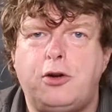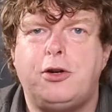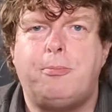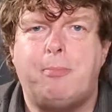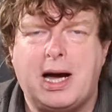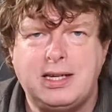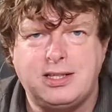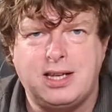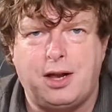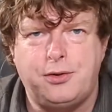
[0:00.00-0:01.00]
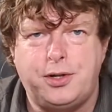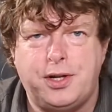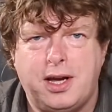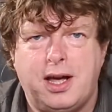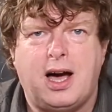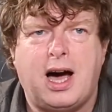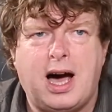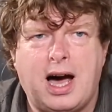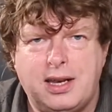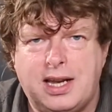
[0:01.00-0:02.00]
aren't of my standard
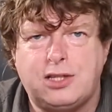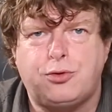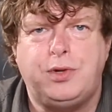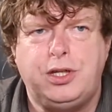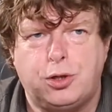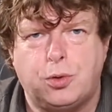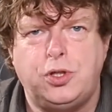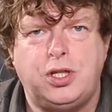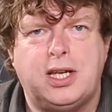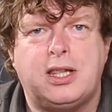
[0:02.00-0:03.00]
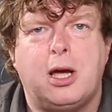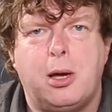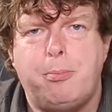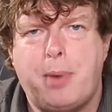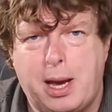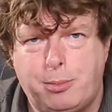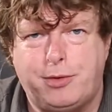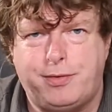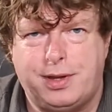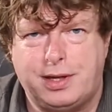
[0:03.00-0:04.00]
and let's renegotiate
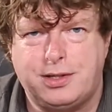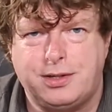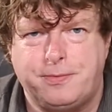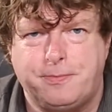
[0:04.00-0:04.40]
payment for this.